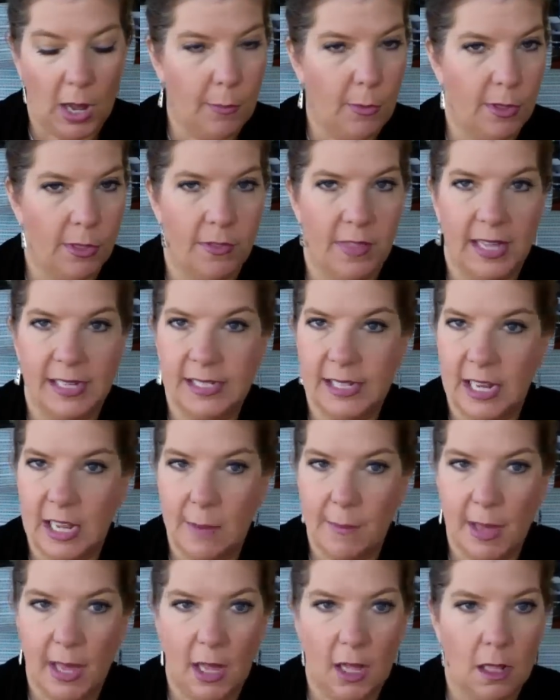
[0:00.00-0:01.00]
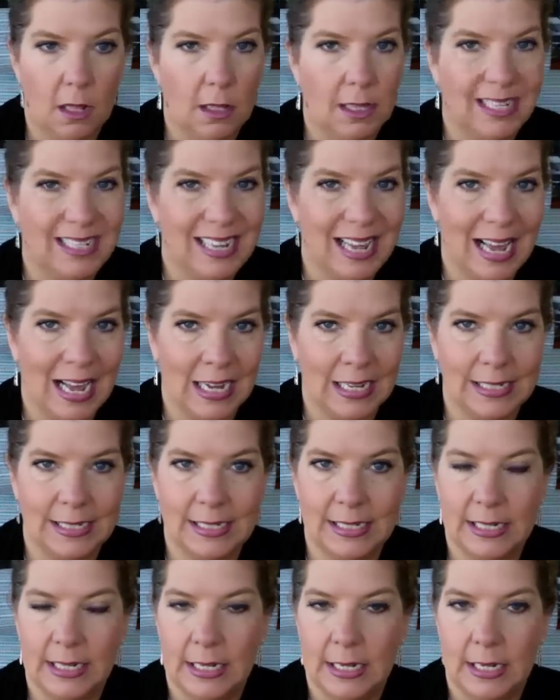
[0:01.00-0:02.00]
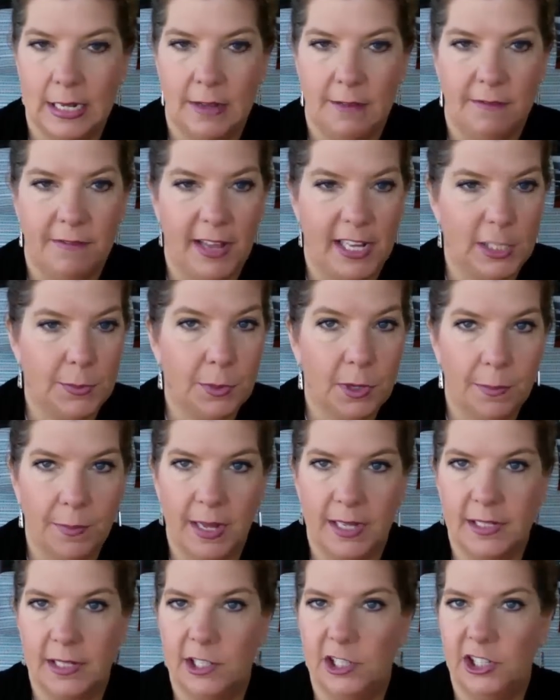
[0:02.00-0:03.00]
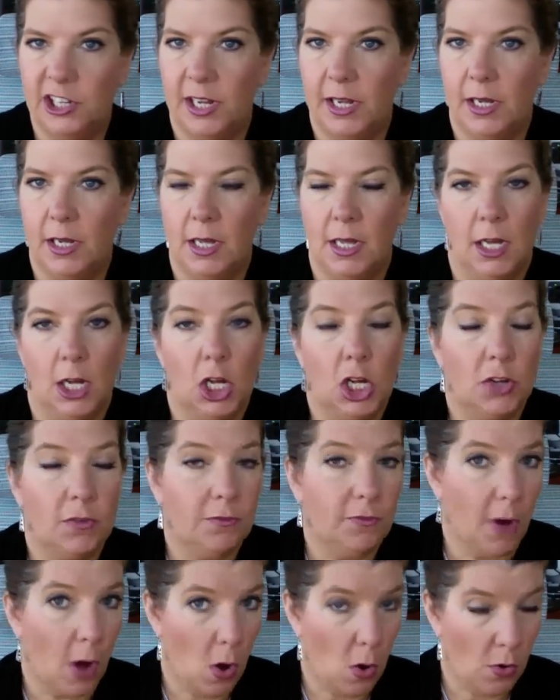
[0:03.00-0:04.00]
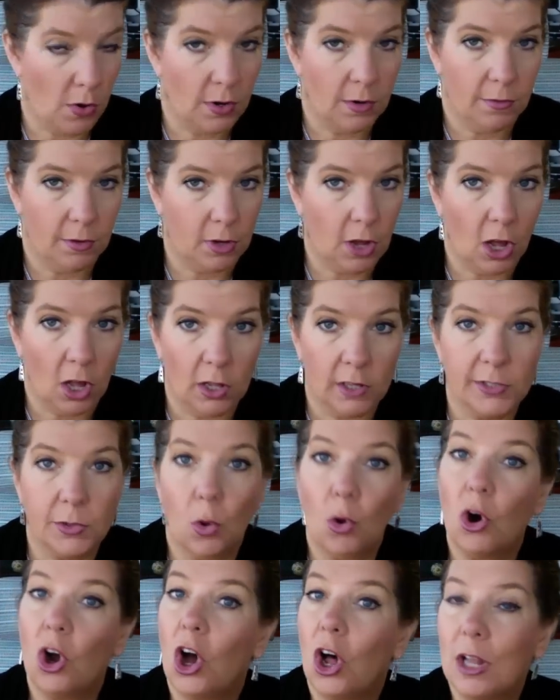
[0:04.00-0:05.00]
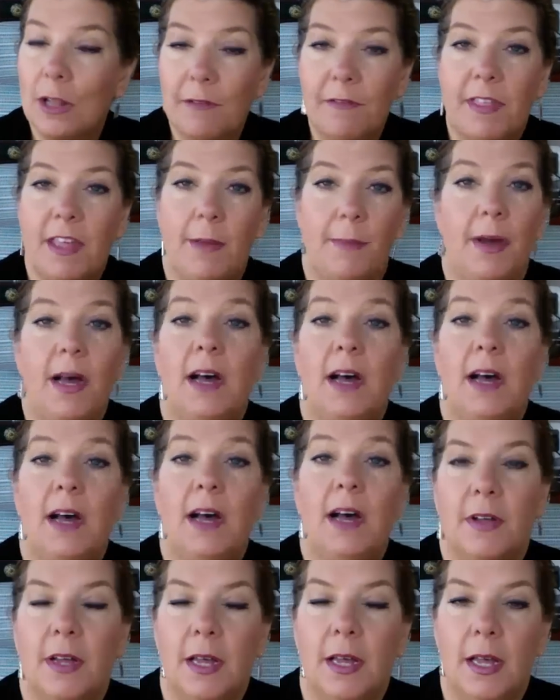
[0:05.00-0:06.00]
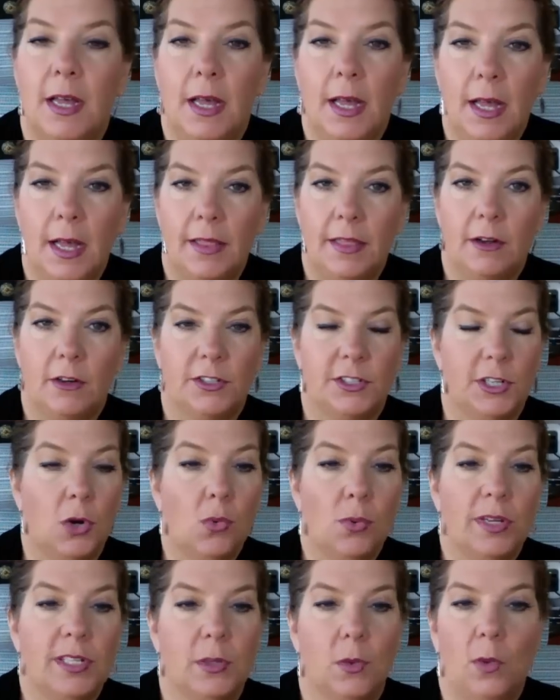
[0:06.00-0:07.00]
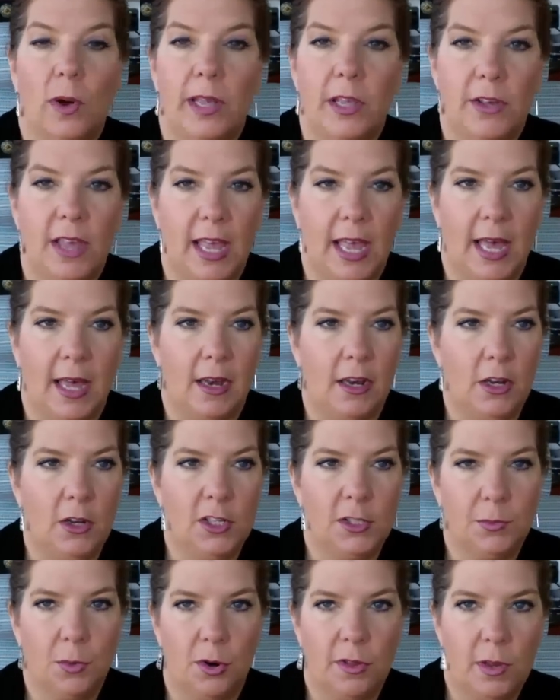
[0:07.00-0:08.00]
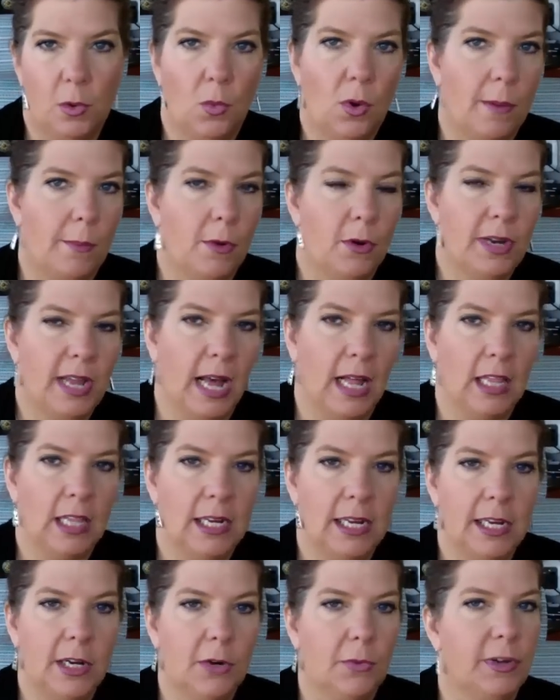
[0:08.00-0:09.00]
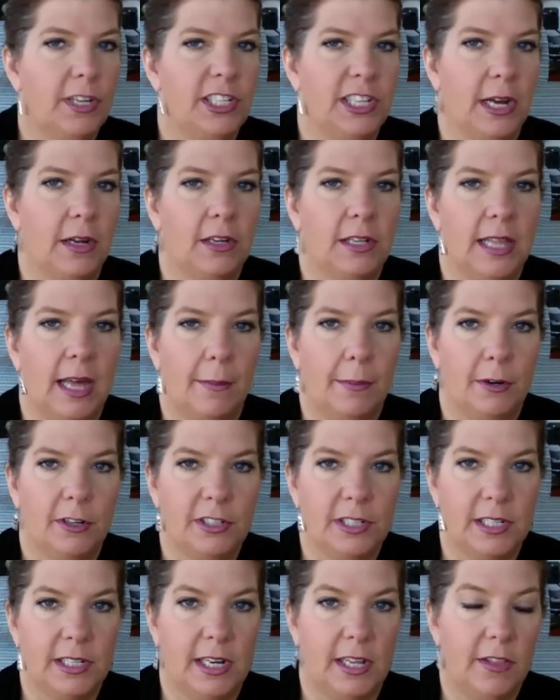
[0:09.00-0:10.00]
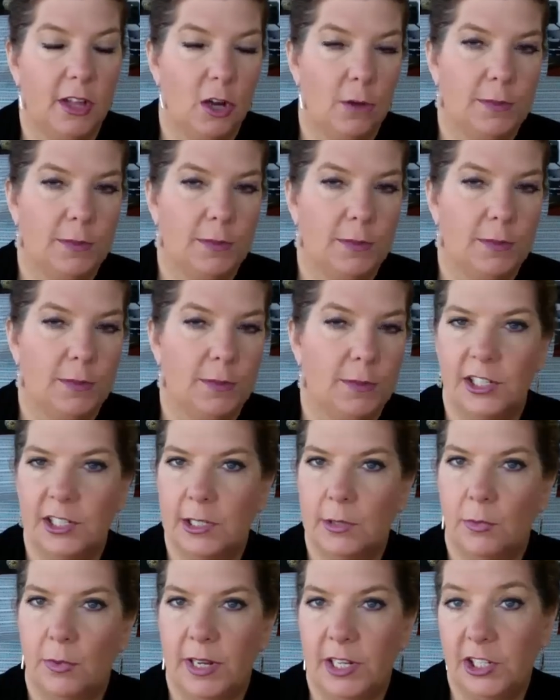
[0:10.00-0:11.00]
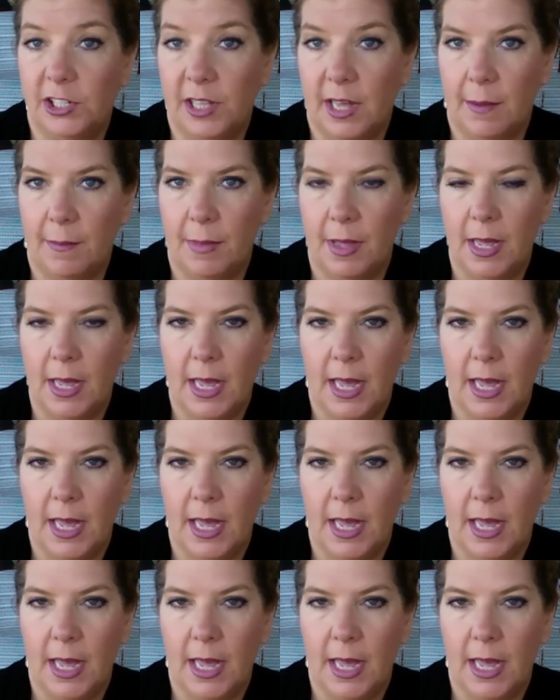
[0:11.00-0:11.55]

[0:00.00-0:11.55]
whether that's email, text, Facebook messaging, phone calls, or all of the above. There's no reason why you can't use more than one modality to reach out to that person in the hopes that you'll actually reach them.